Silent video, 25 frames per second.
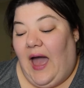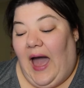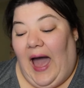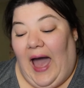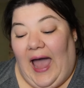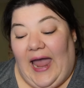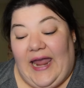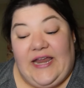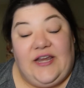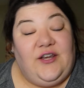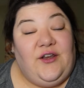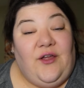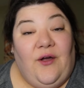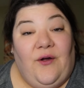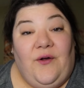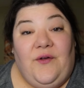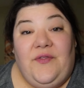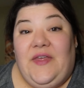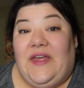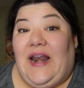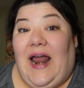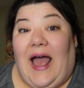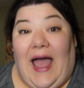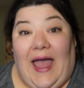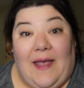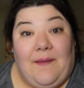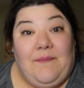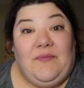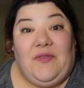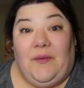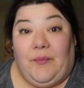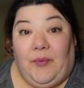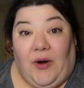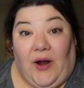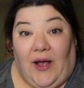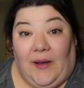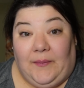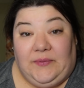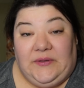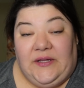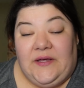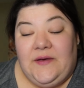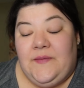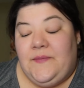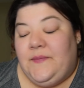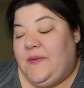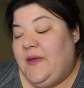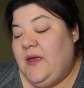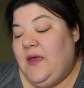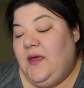I know that I'm the
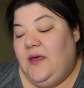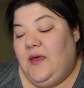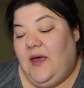problem.